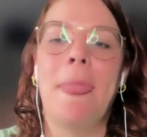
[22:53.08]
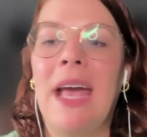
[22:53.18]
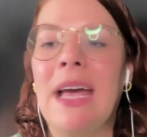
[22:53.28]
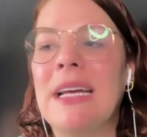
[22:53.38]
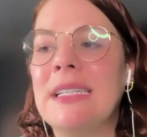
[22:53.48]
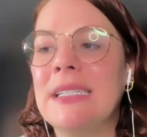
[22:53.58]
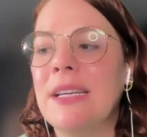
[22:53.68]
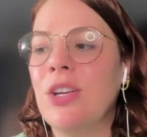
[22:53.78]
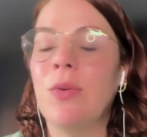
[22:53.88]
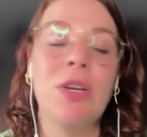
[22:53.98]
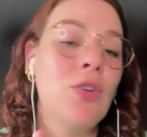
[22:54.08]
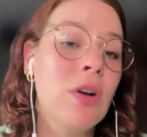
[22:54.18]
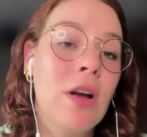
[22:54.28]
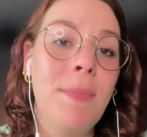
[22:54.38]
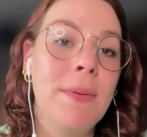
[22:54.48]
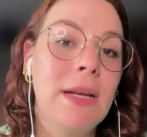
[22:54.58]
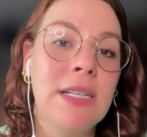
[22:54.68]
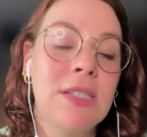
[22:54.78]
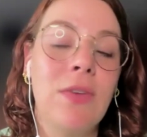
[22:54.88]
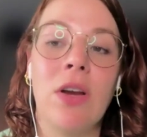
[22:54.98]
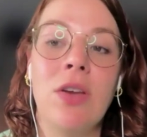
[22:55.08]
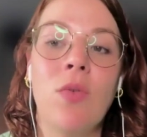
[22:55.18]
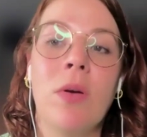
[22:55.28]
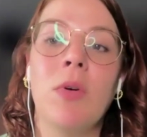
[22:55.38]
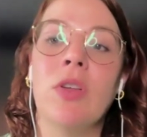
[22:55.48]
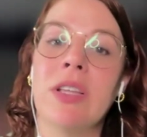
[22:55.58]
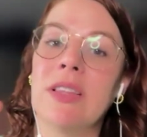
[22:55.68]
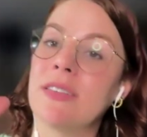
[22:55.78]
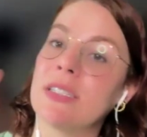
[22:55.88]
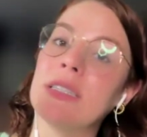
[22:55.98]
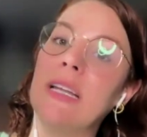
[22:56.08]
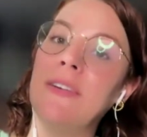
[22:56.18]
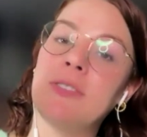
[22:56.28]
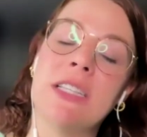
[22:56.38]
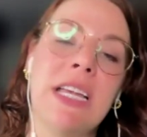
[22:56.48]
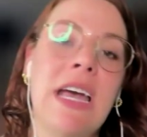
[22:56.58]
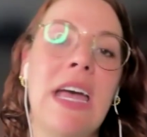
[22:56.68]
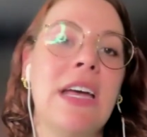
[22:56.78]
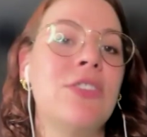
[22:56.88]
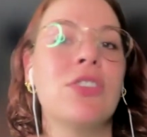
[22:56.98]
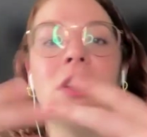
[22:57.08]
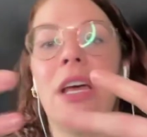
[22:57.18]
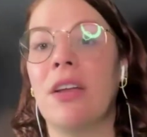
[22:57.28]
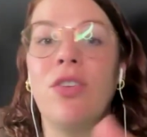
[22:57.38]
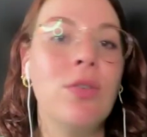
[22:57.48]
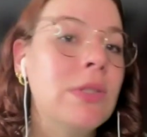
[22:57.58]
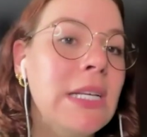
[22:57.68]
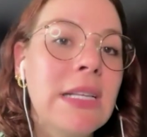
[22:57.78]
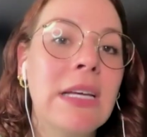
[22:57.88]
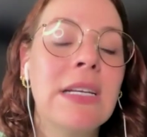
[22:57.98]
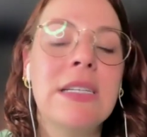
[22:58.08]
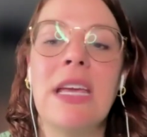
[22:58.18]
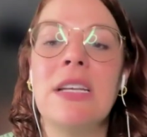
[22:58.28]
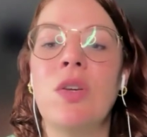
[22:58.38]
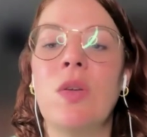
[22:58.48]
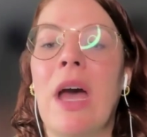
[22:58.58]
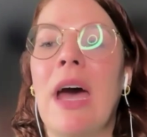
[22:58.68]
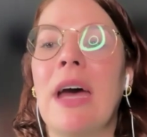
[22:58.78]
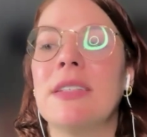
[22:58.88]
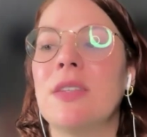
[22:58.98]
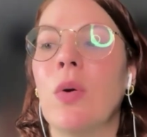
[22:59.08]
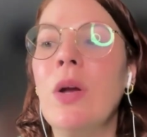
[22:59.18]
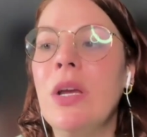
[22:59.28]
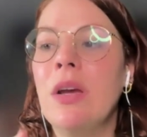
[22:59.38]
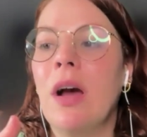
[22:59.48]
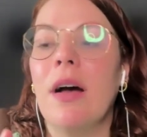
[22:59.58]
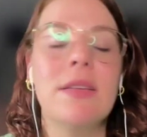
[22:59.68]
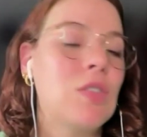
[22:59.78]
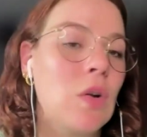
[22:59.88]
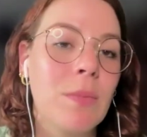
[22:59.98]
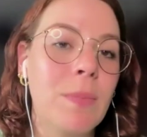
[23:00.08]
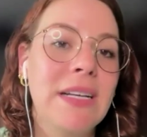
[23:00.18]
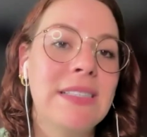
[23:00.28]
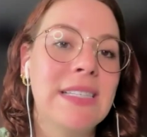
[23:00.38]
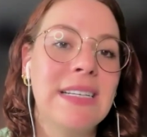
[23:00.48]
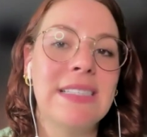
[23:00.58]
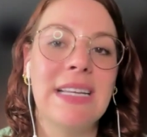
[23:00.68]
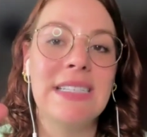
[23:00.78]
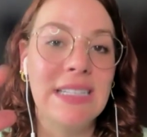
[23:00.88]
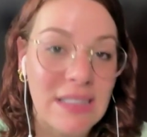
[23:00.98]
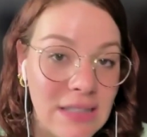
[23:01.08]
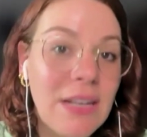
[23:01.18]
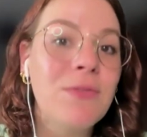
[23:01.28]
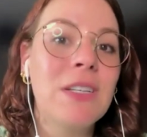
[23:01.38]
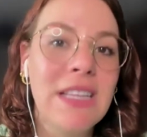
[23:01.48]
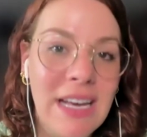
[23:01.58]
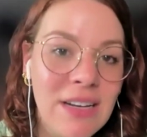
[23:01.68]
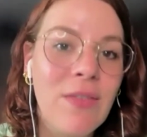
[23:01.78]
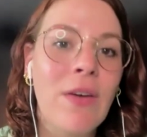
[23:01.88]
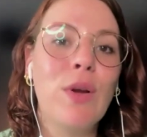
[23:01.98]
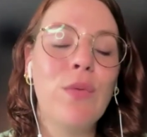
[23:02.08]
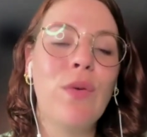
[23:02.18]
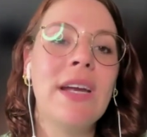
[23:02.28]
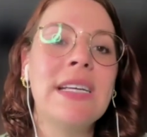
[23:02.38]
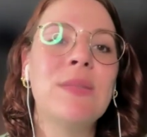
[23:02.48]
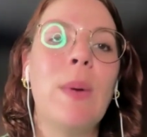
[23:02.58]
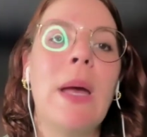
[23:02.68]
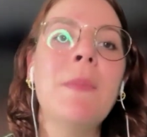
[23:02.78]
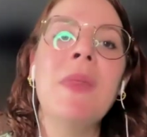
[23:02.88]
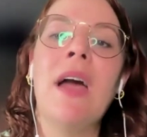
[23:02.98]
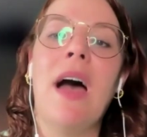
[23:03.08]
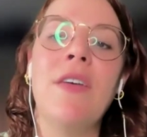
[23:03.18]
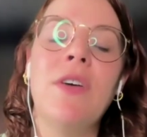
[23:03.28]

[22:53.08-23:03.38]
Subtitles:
And, in Europe, it's very normal that there's a lift at the end, or like in New Zealand, they do that. So, certain places they tend to lift at the end of every phrase, but I